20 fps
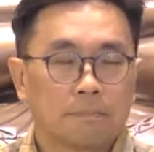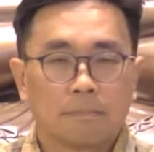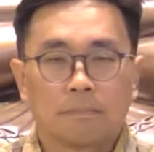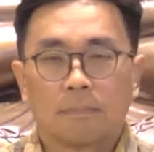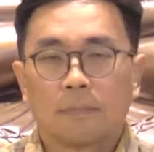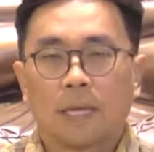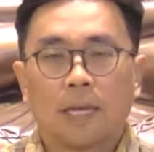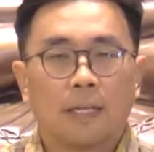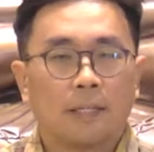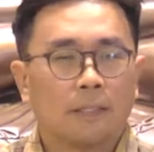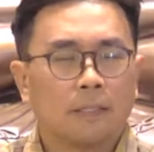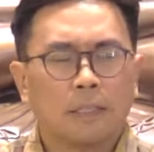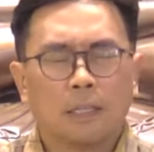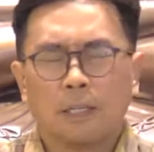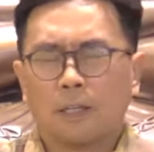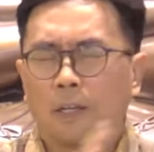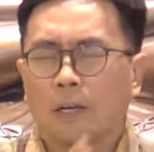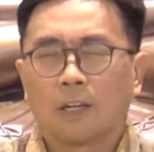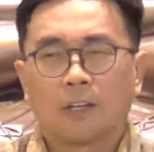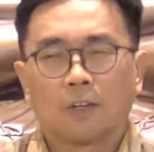and a
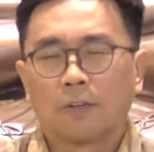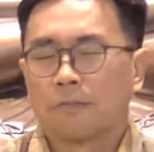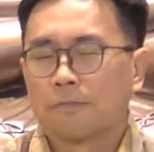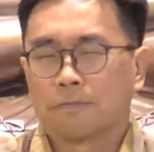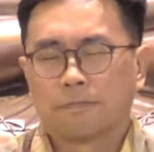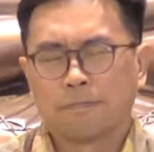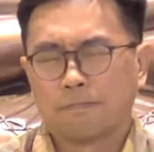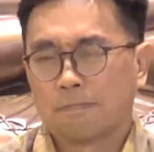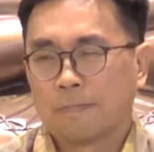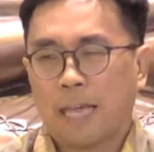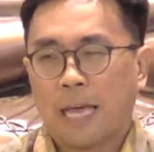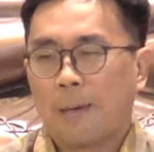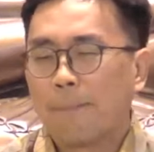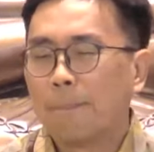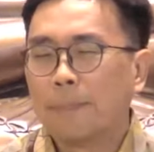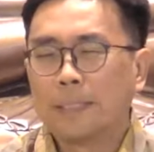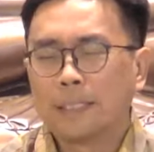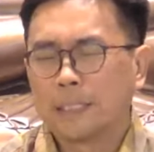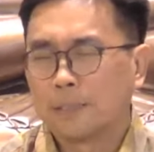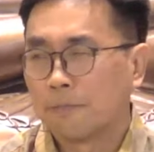lot of
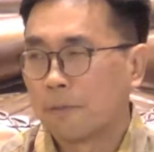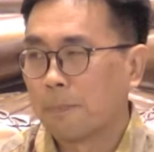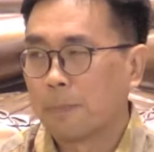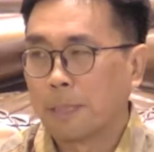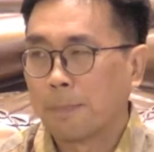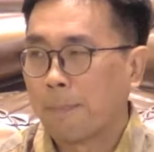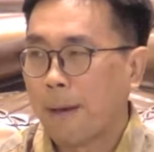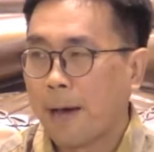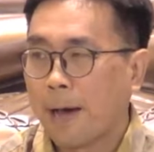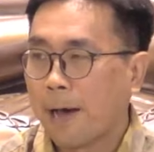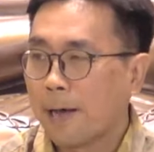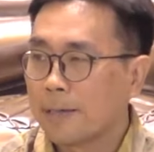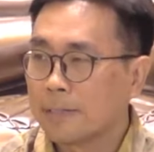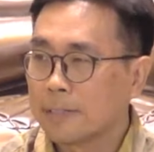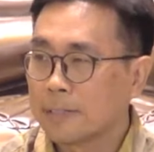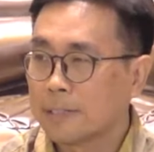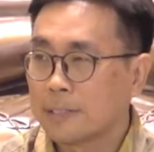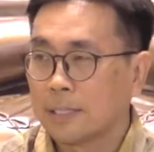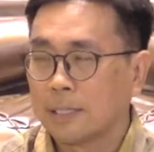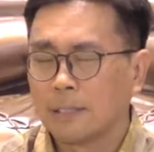habits from the
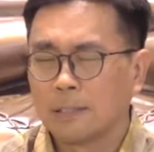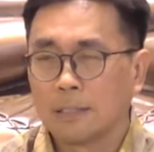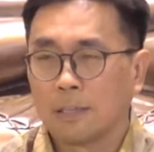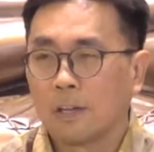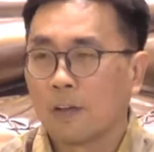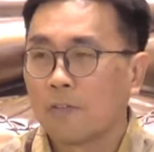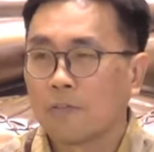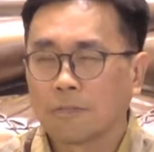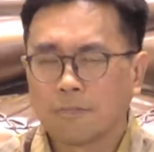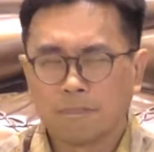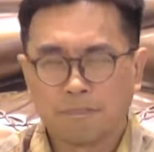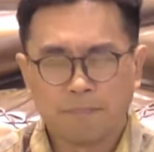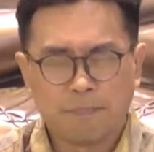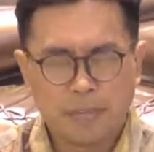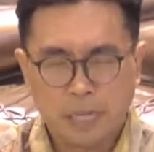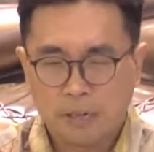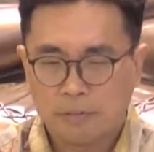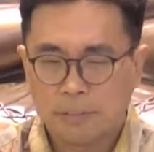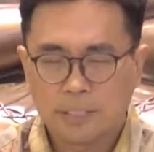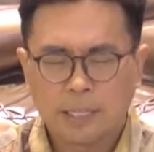past and a lot of
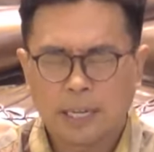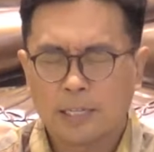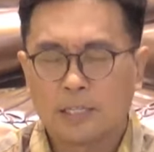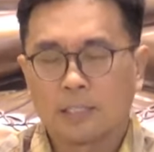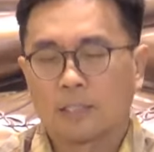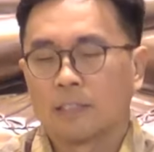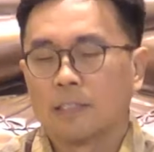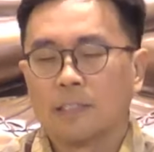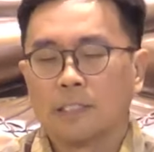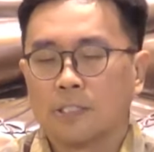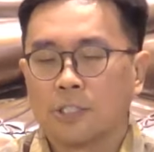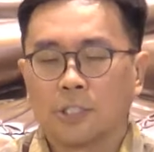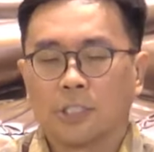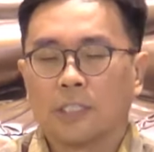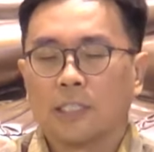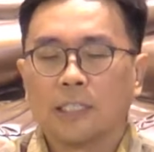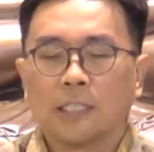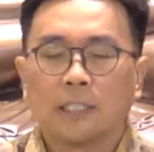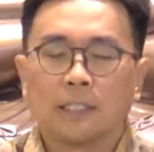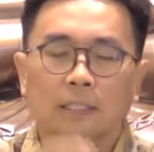various kinds of
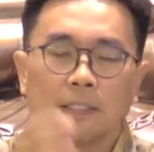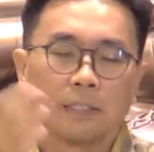conditioning.